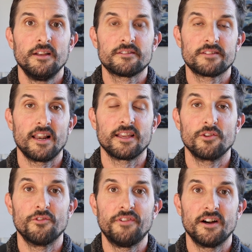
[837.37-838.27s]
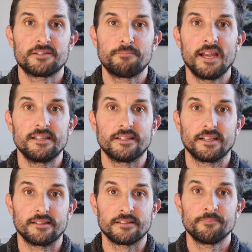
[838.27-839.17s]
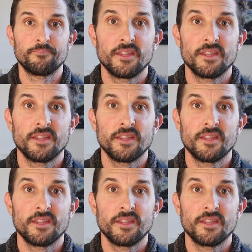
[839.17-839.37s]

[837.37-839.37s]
selling your first paintings.